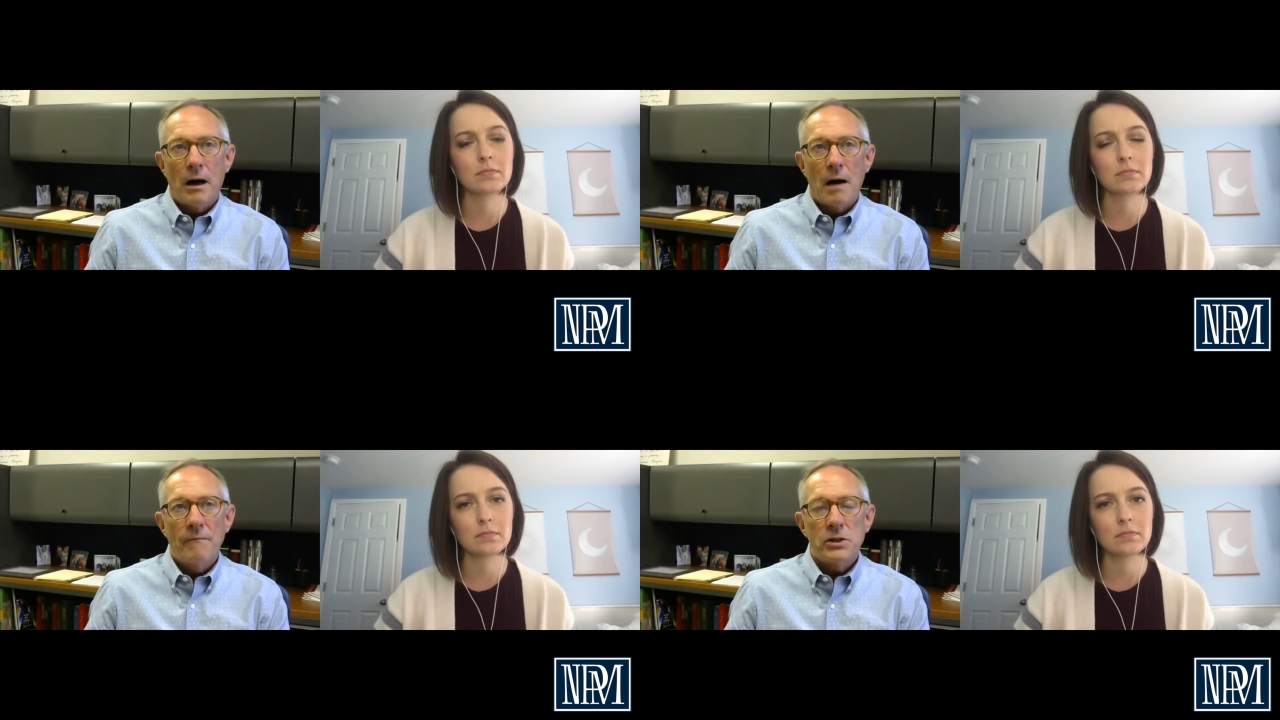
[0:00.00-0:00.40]

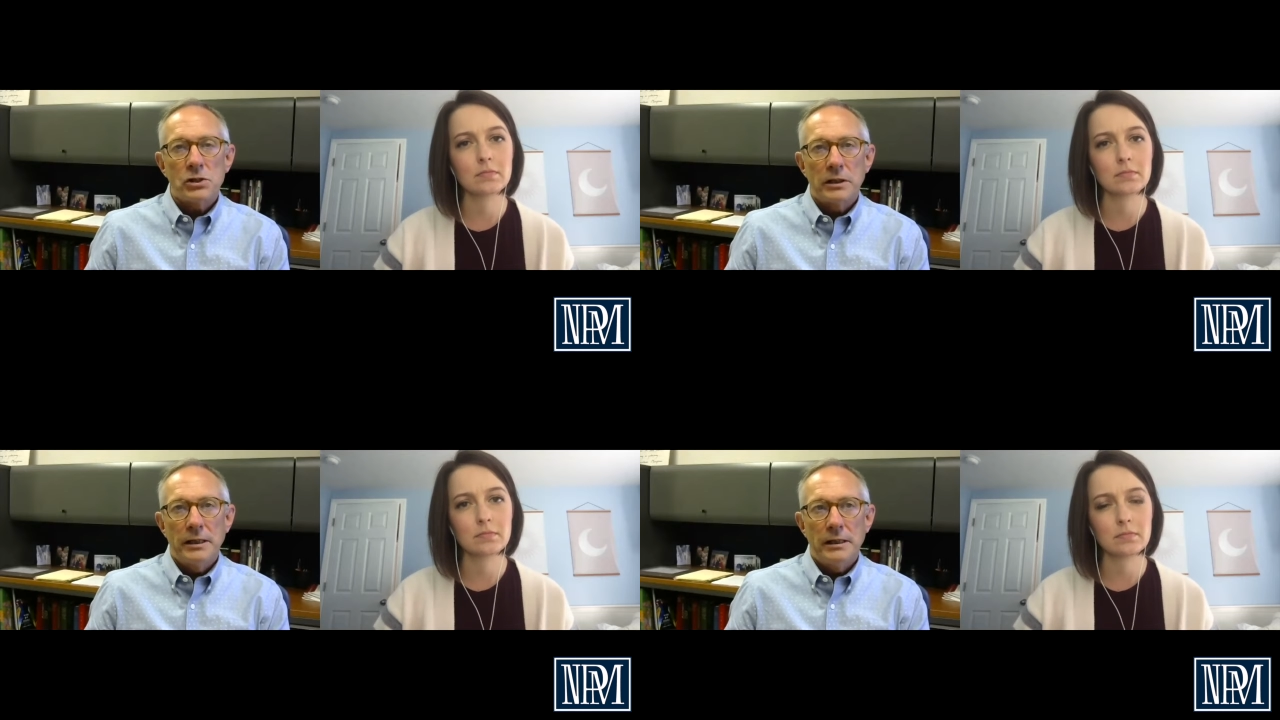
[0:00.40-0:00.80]

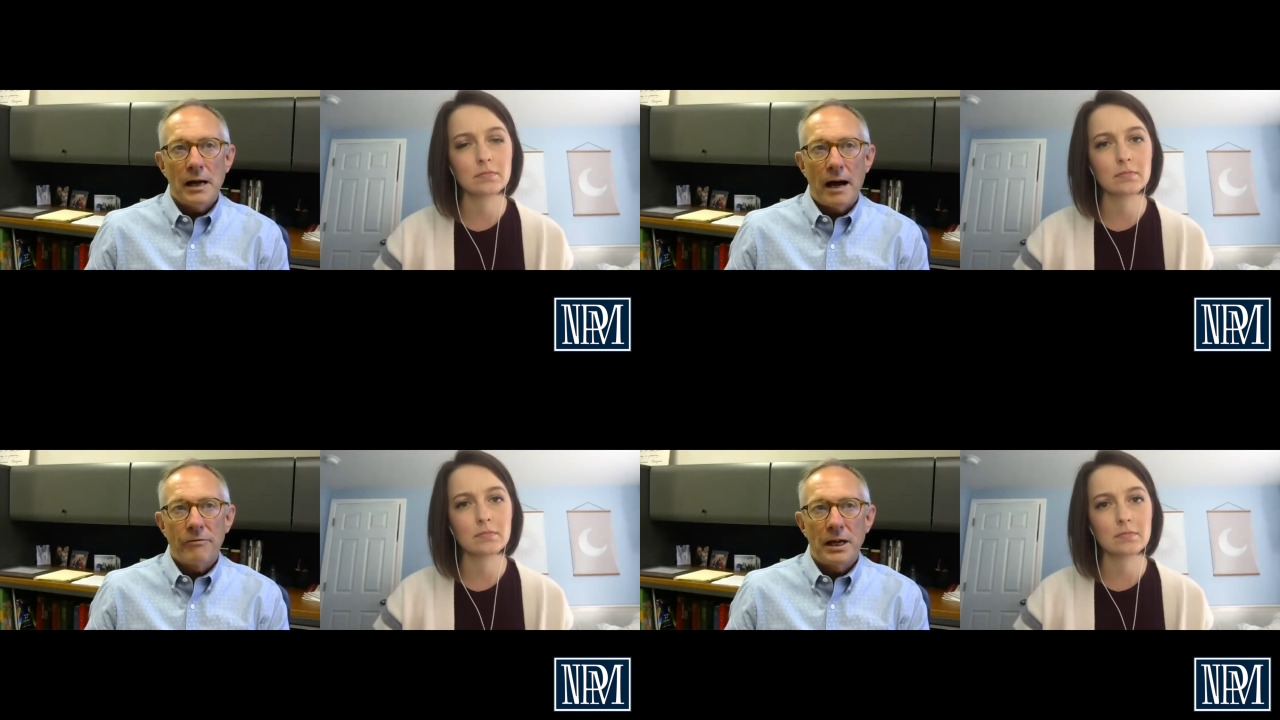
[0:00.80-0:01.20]
Speaker 1: obviously,
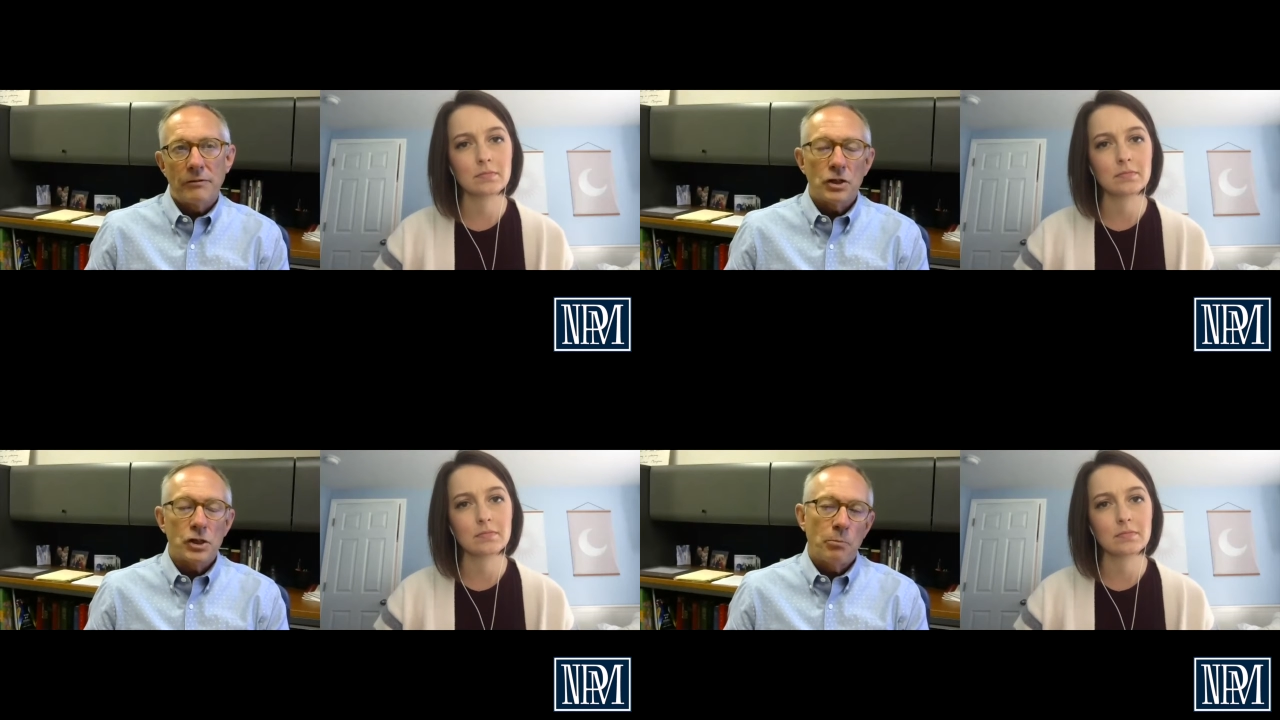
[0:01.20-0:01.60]
I think at
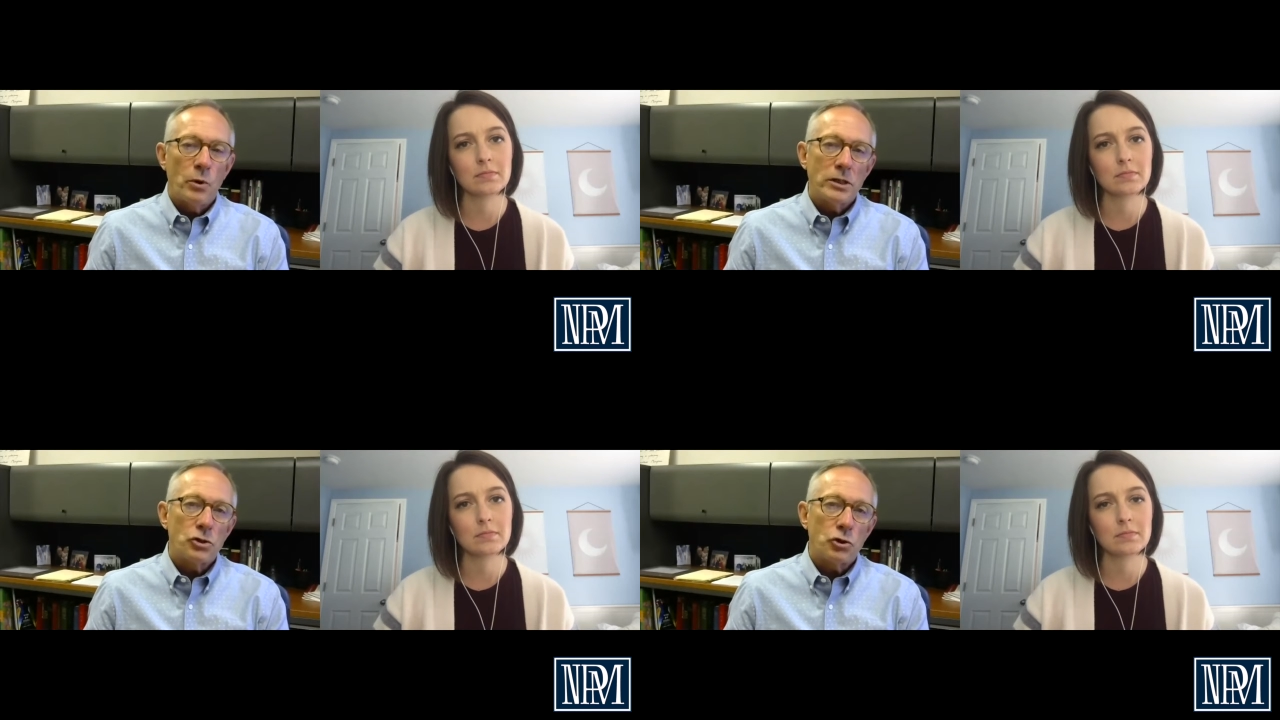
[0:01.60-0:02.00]
this
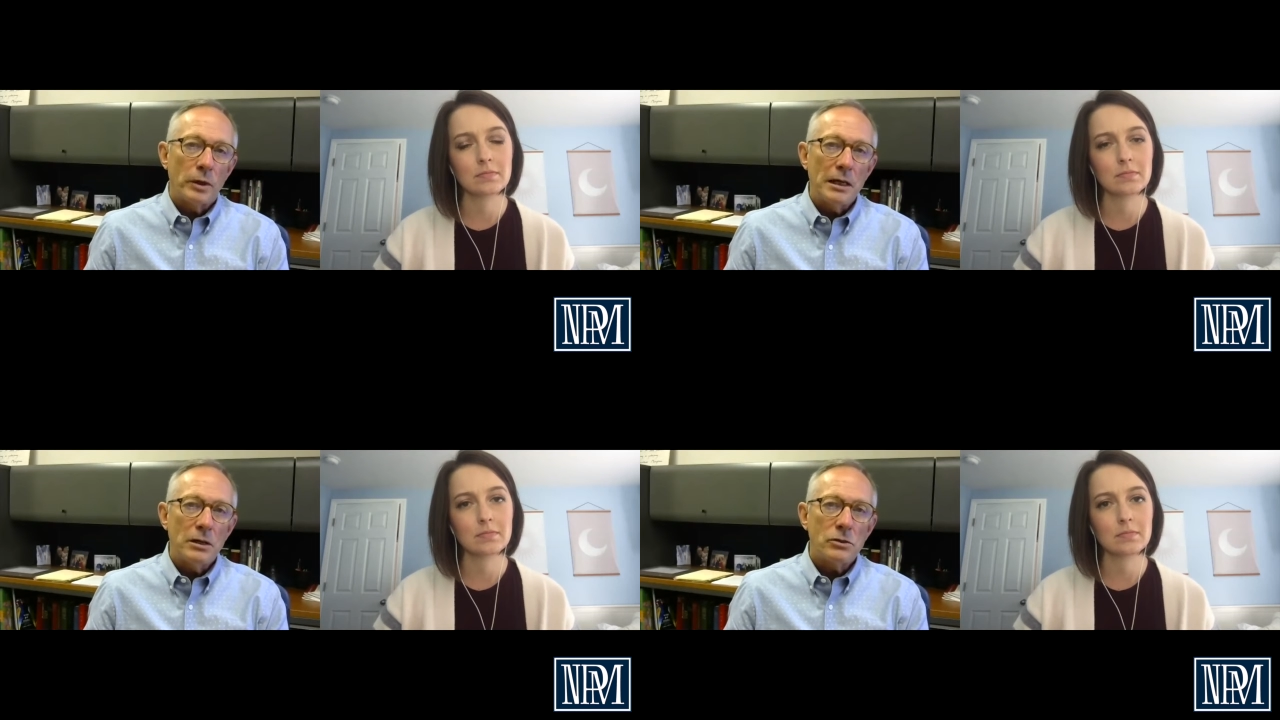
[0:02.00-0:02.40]
point,
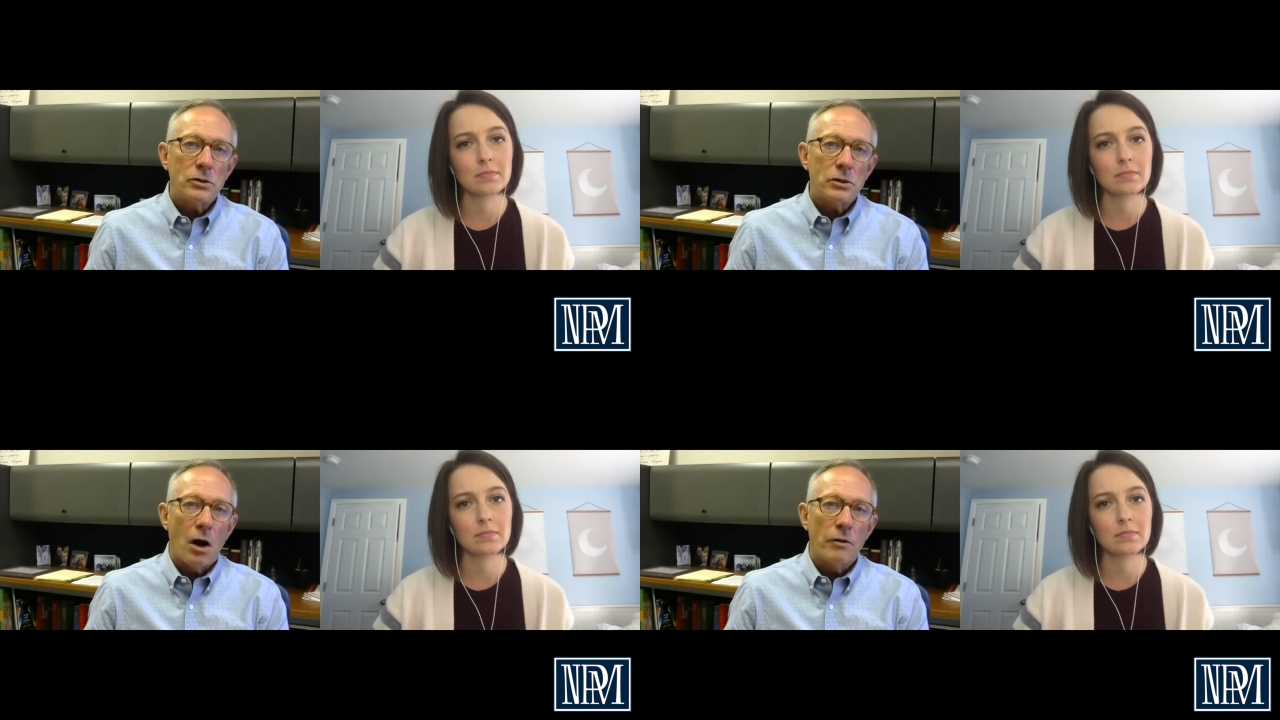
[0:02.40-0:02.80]
strings
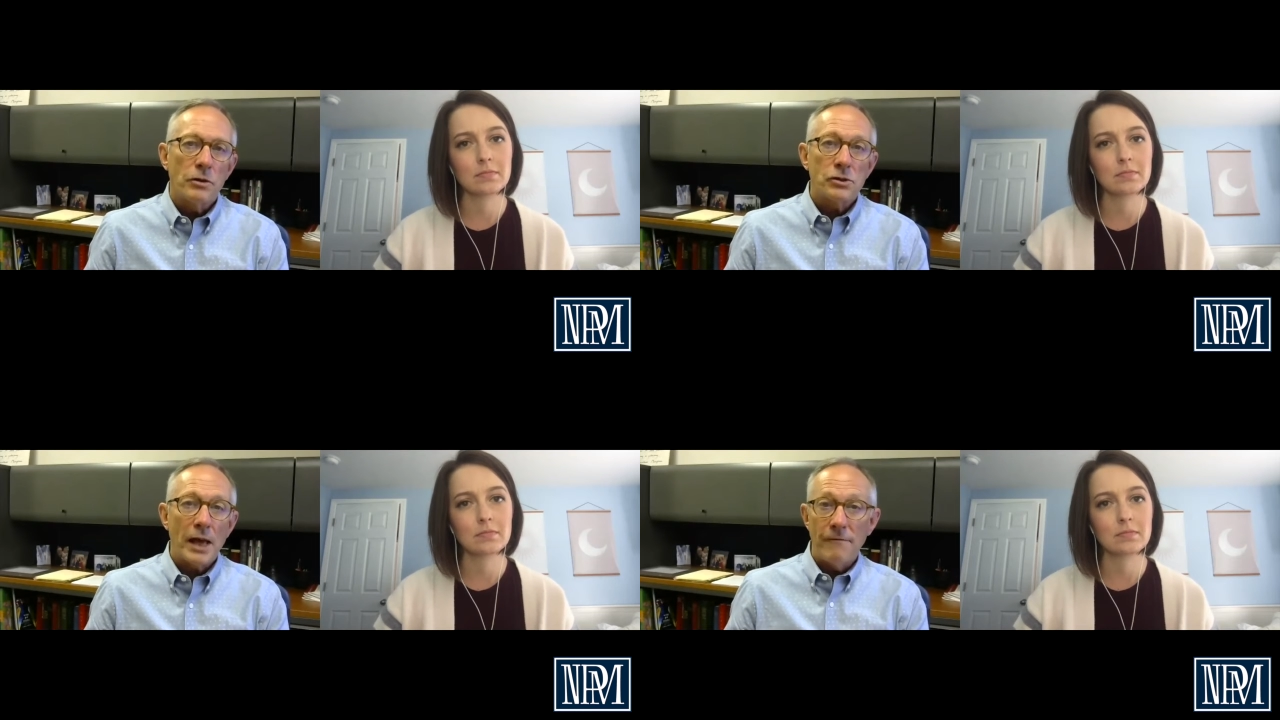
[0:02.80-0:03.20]
are the
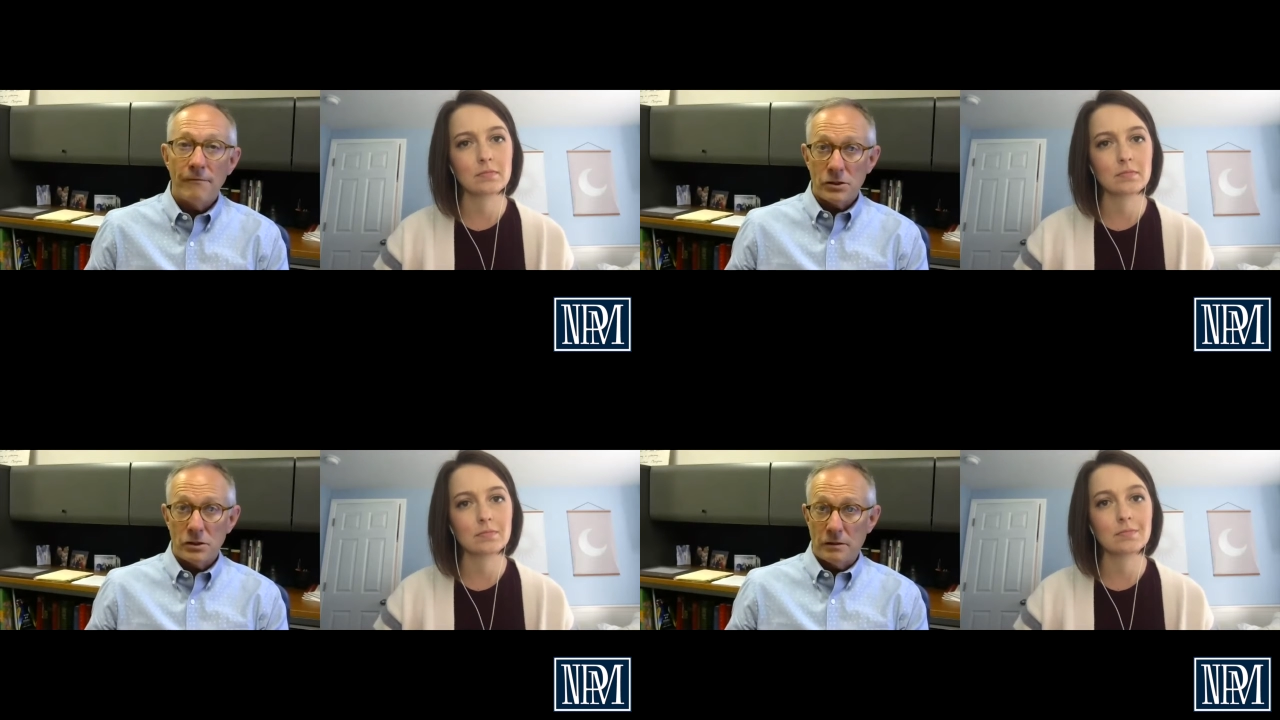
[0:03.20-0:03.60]

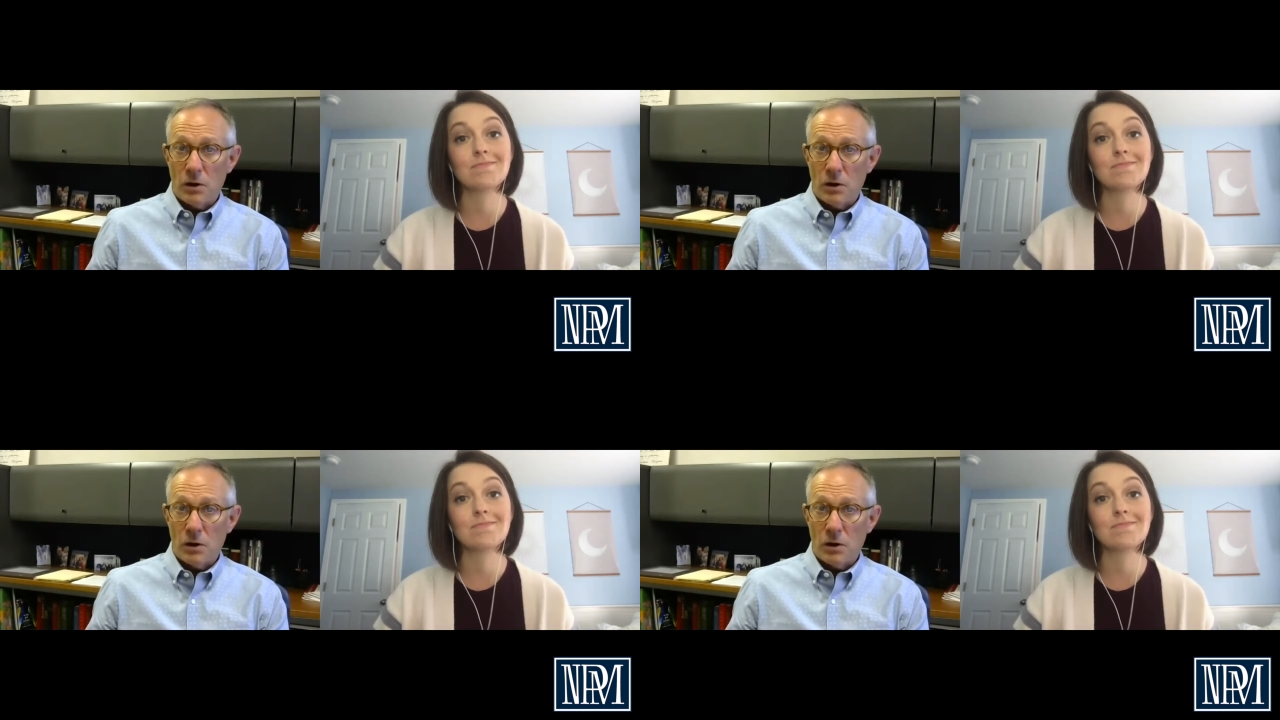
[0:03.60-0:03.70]
safest of